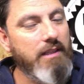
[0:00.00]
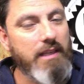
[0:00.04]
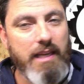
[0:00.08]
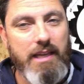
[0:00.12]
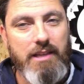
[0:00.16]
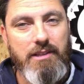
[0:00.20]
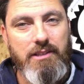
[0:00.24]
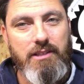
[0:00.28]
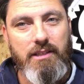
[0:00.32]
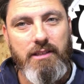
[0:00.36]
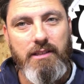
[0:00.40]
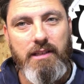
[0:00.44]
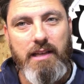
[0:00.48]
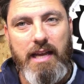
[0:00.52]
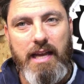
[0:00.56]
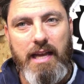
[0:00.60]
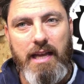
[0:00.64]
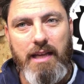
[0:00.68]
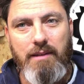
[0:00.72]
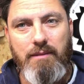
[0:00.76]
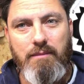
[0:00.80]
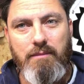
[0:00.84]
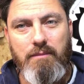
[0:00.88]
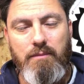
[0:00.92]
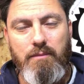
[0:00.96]
Keaton
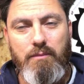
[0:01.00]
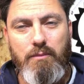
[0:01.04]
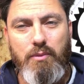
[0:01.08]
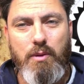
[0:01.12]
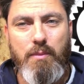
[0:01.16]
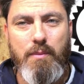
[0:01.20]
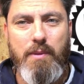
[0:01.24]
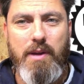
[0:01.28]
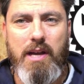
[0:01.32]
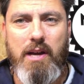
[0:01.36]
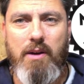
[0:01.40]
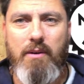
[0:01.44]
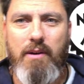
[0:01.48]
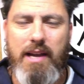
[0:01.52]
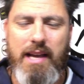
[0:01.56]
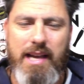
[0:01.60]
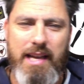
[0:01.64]
and Pramel,